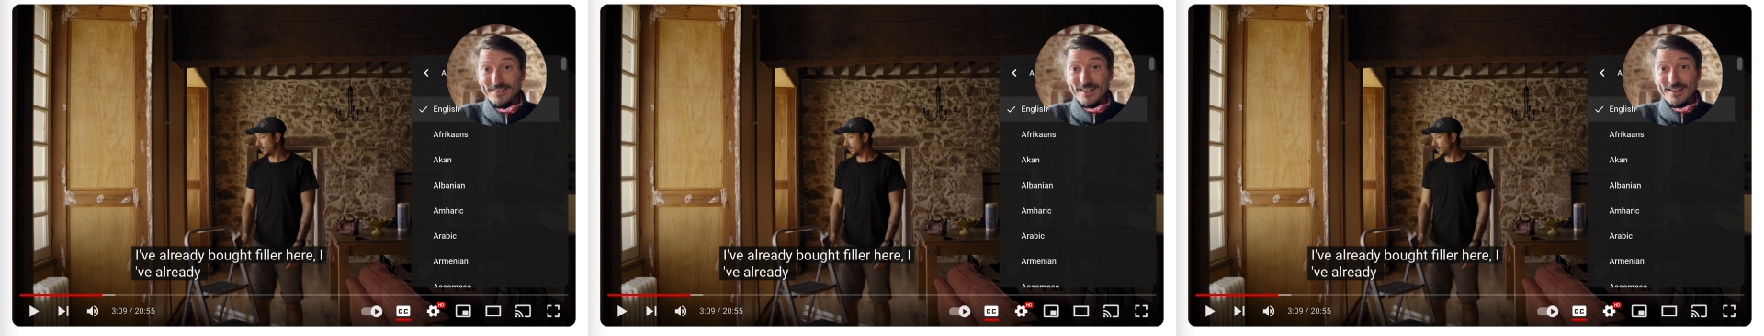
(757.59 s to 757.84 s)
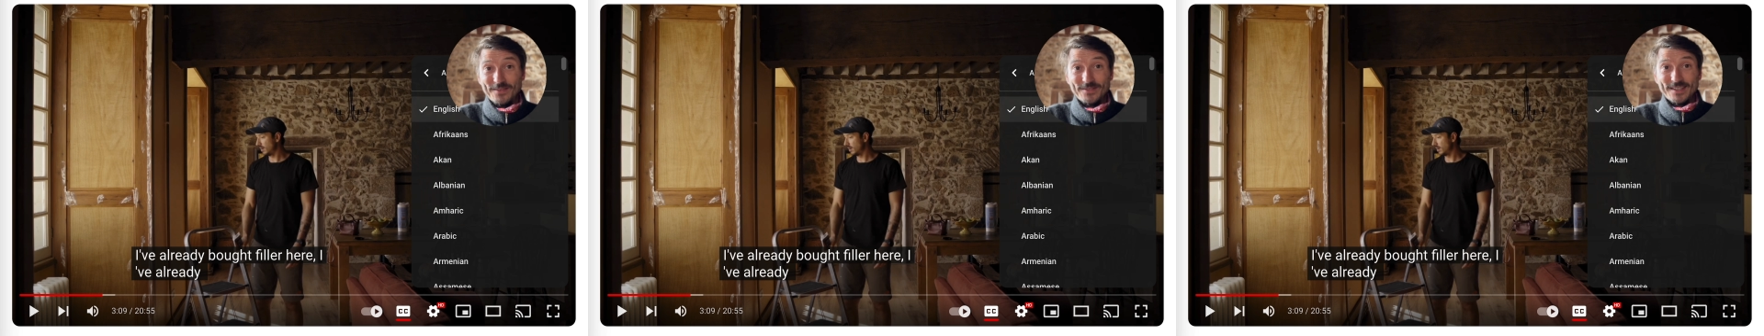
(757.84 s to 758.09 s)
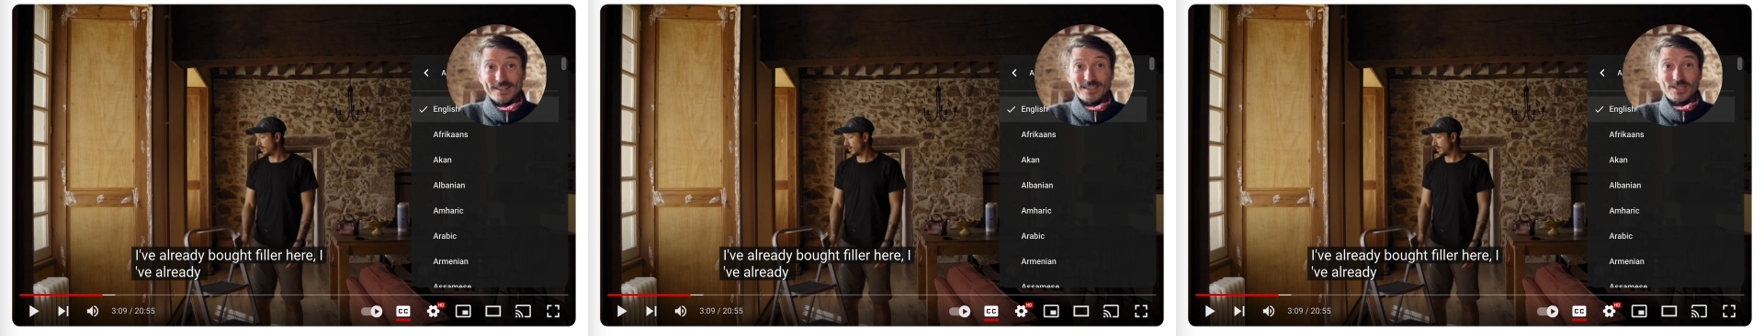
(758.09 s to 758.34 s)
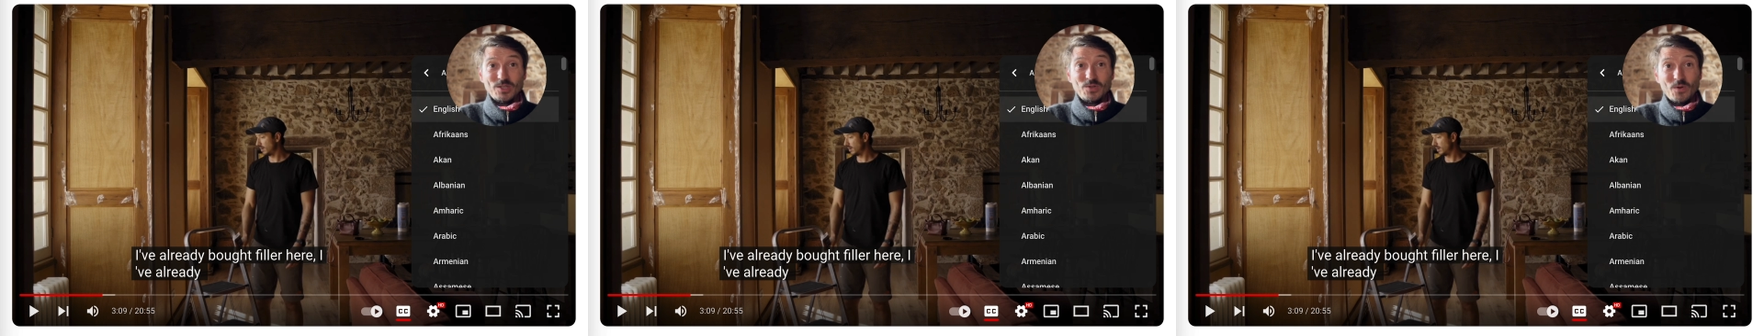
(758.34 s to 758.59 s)
and I've set
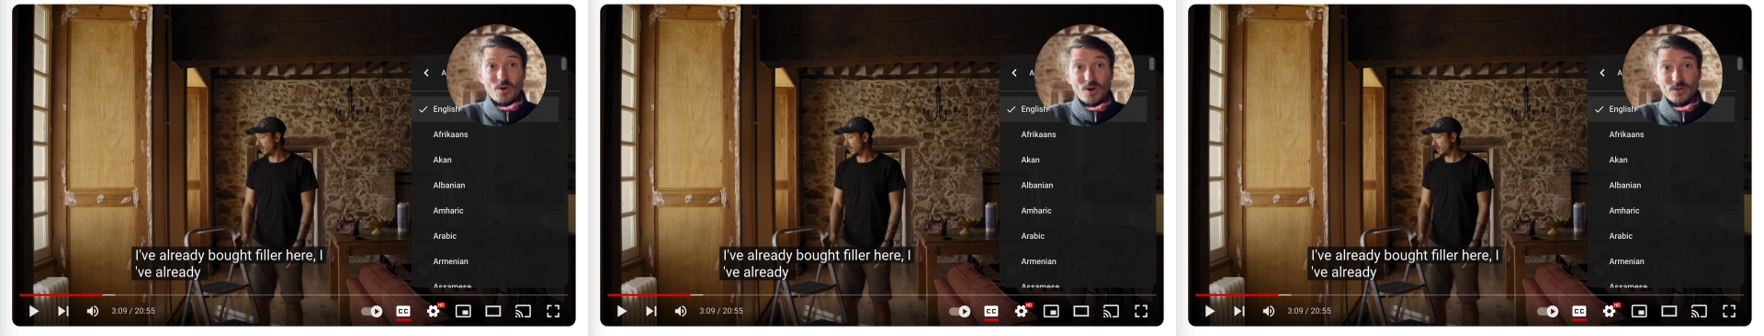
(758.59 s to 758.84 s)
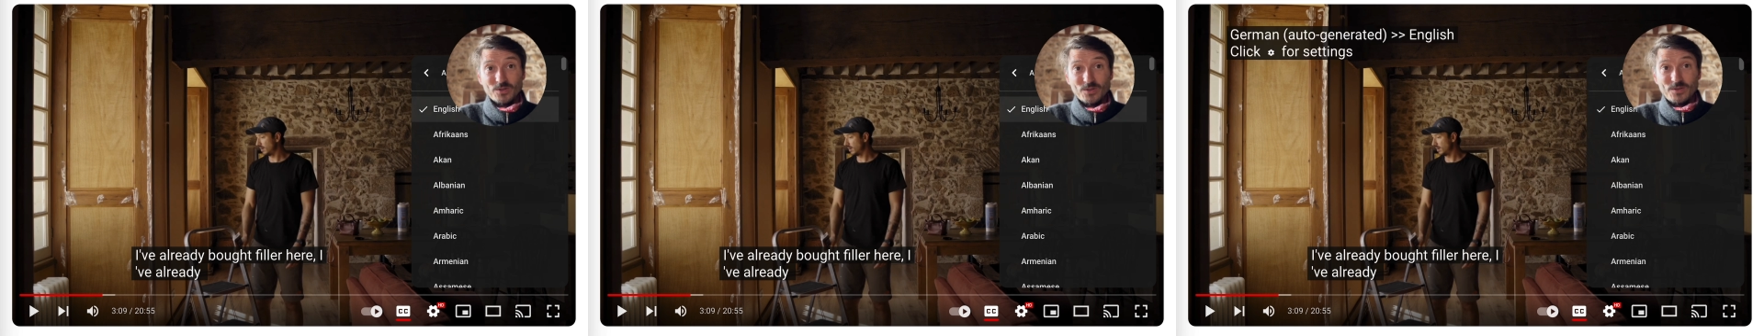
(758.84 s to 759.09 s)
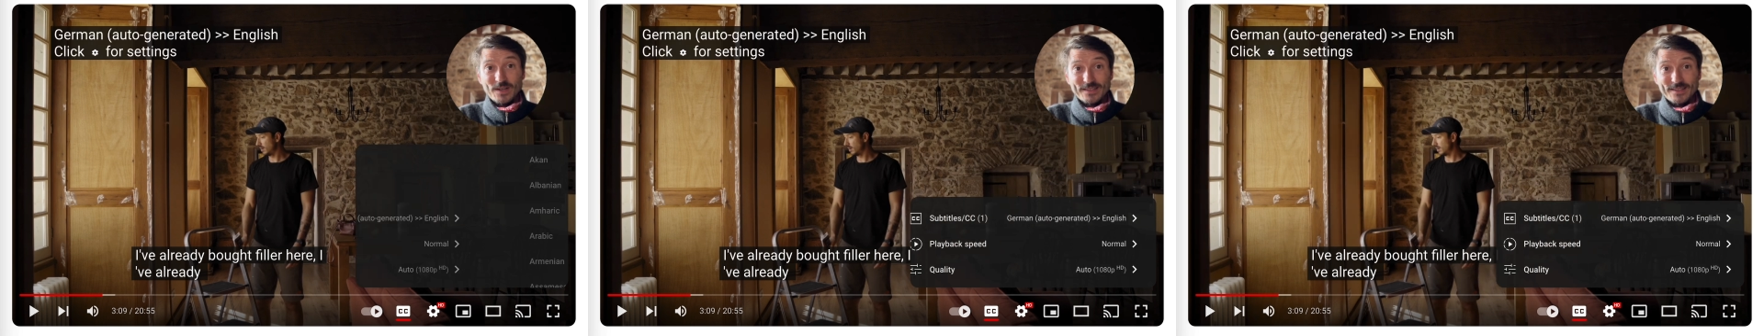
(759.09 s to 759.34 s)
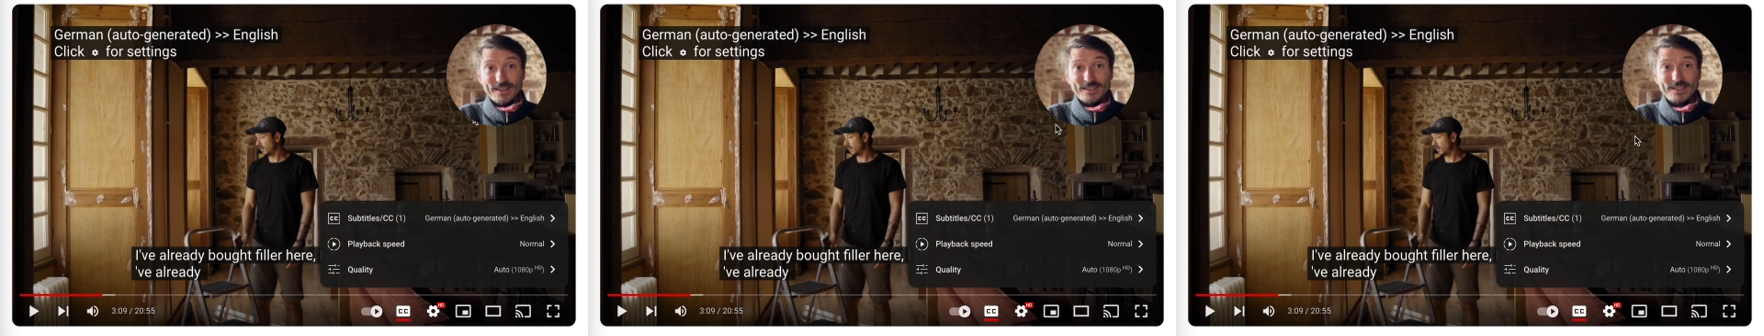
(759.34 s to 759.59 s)
it to
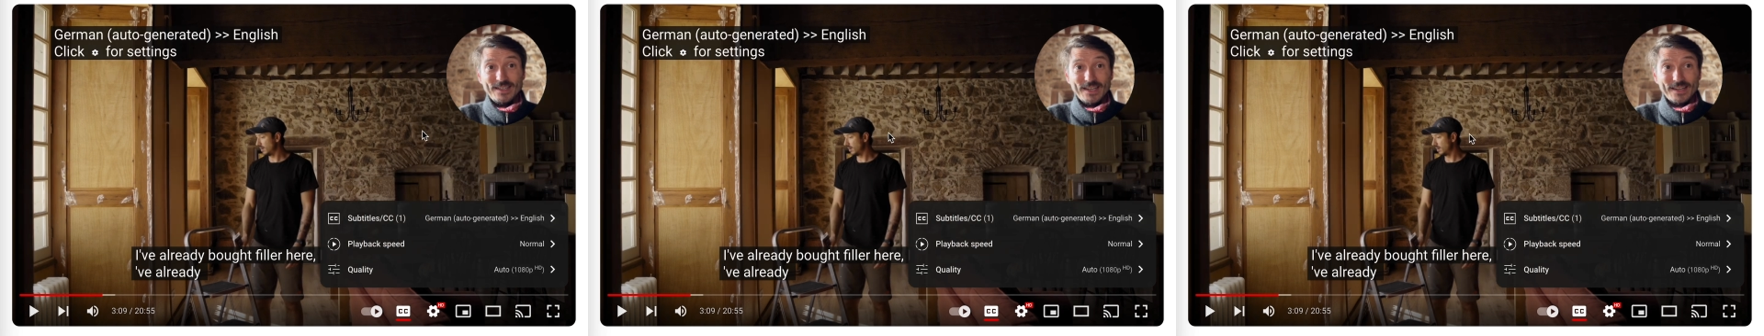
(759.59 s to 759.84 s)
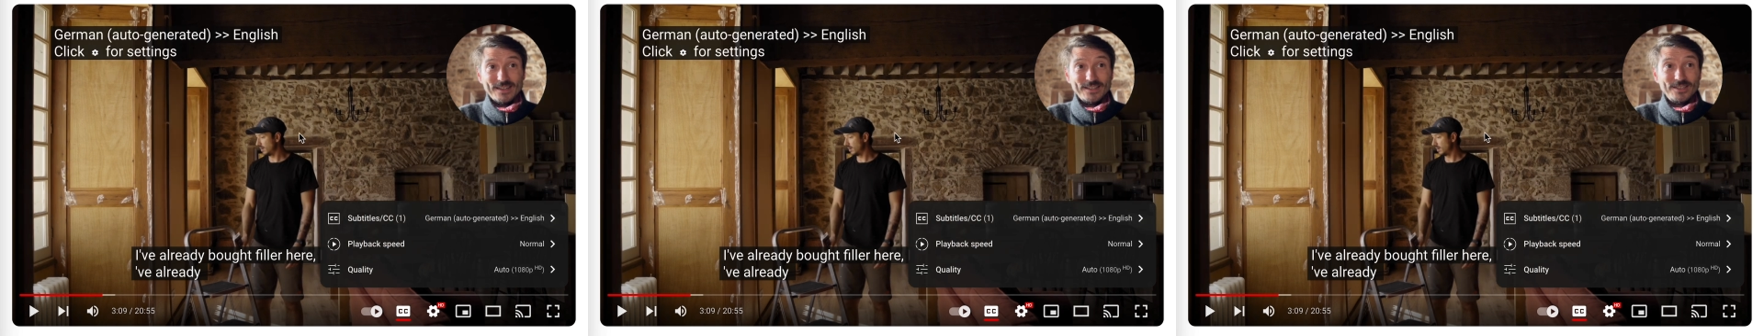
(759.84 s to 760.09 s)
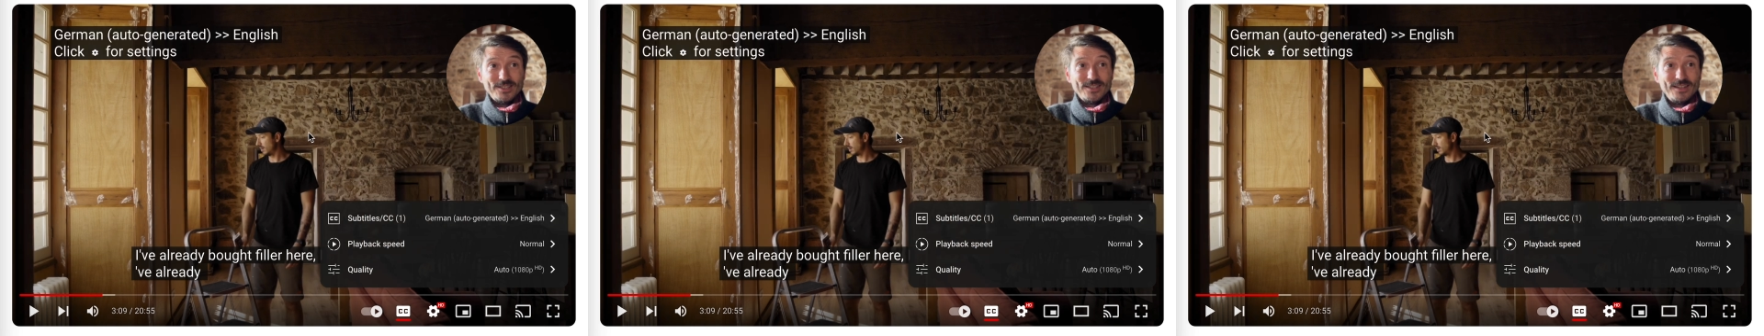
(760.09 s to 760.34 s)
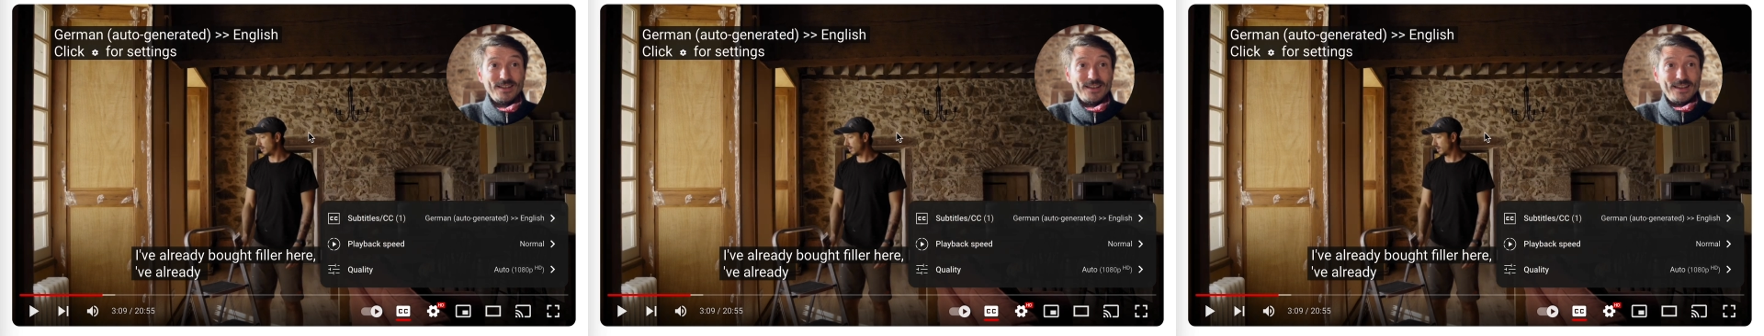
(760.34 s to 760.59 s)
auto-translate in English.
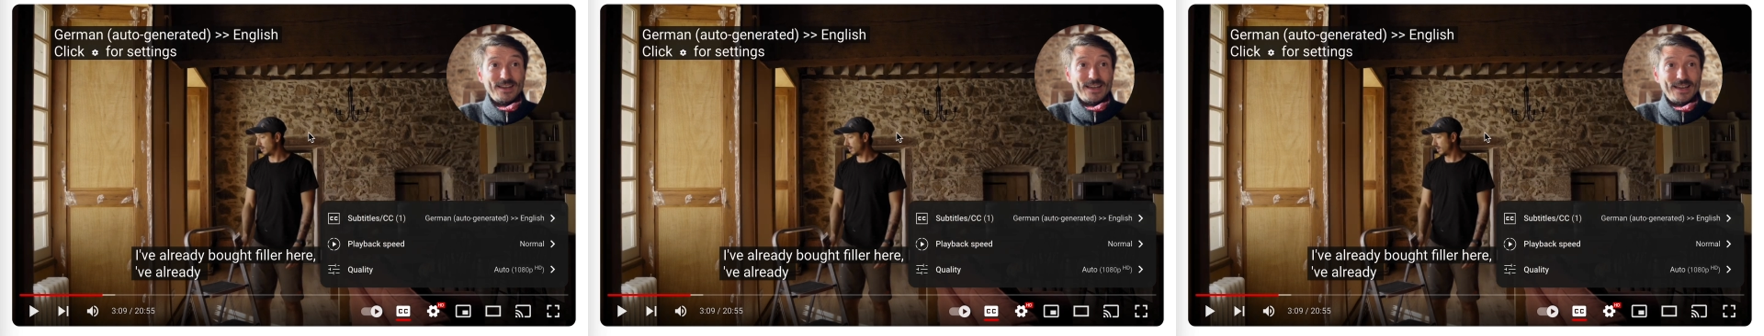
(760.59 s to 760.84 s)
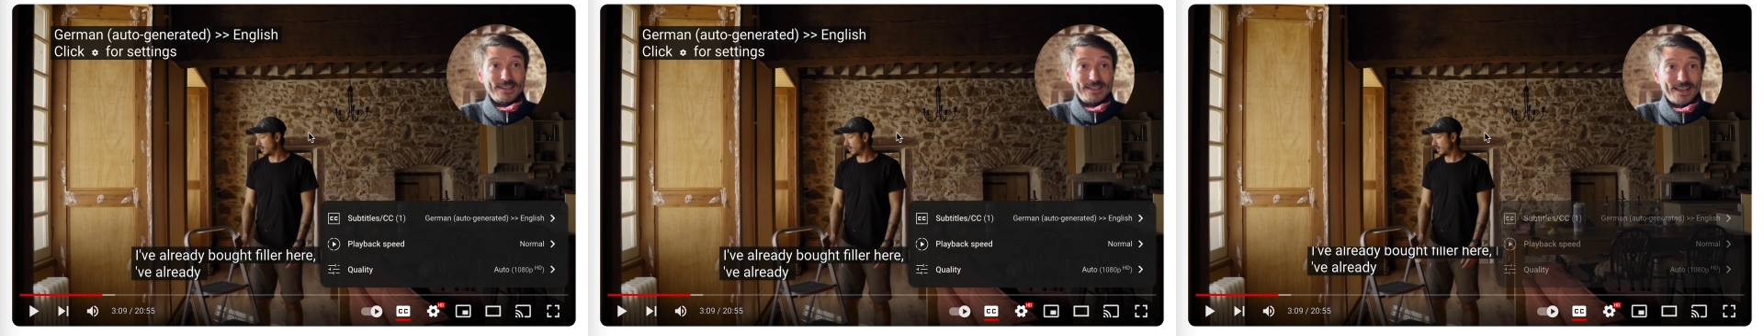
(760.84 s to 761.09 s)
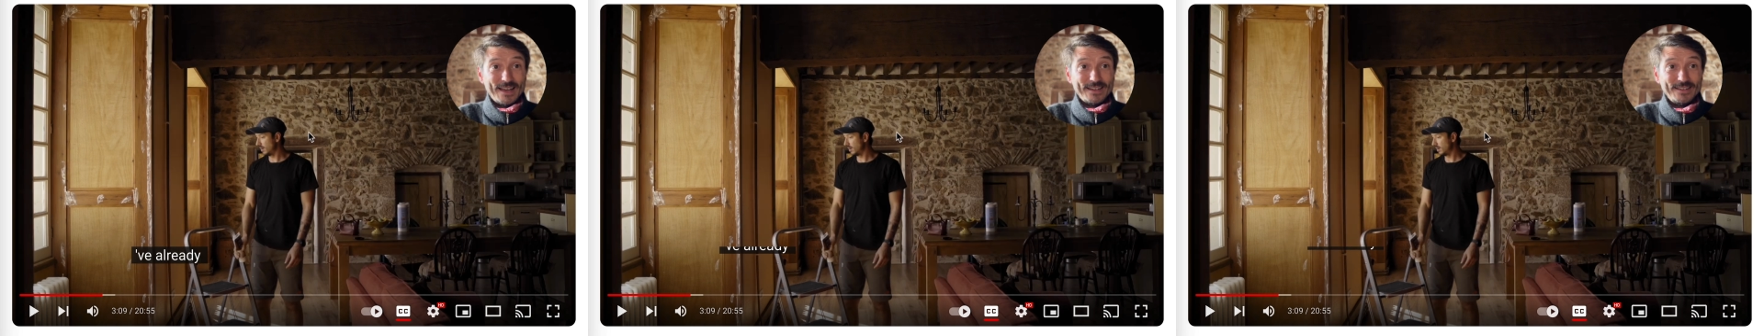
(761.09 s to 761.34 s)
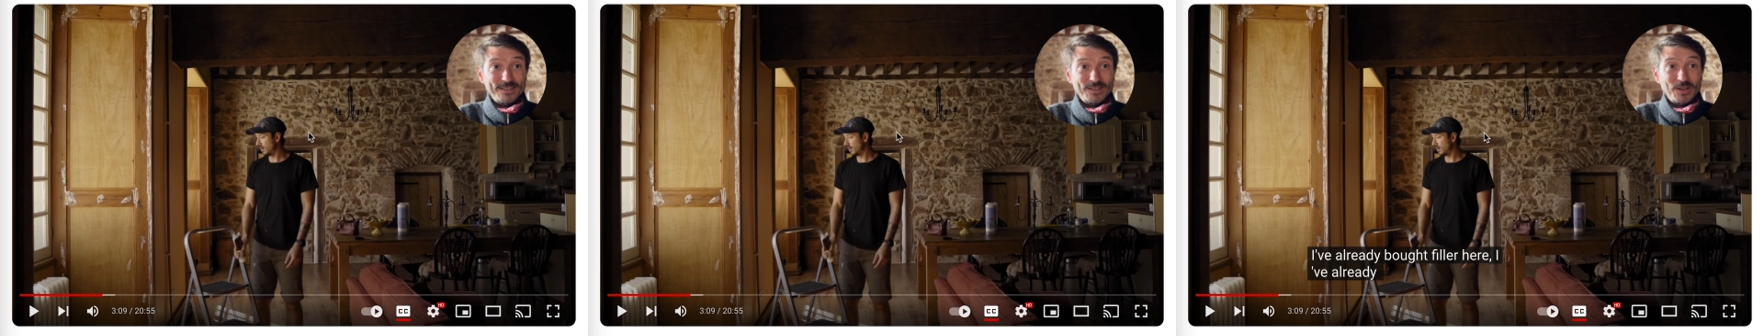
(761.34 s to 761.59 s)
And
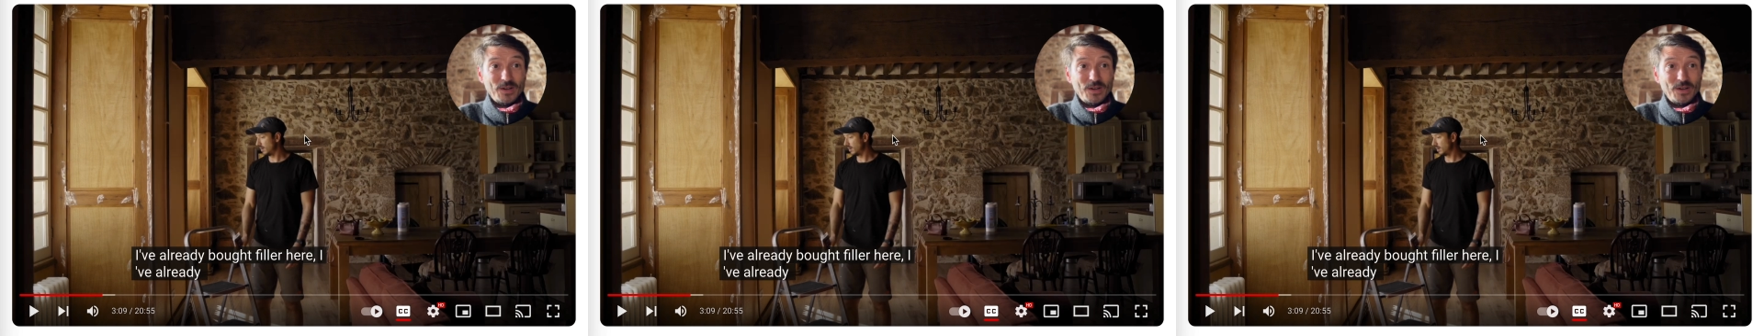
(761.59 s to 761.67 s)
then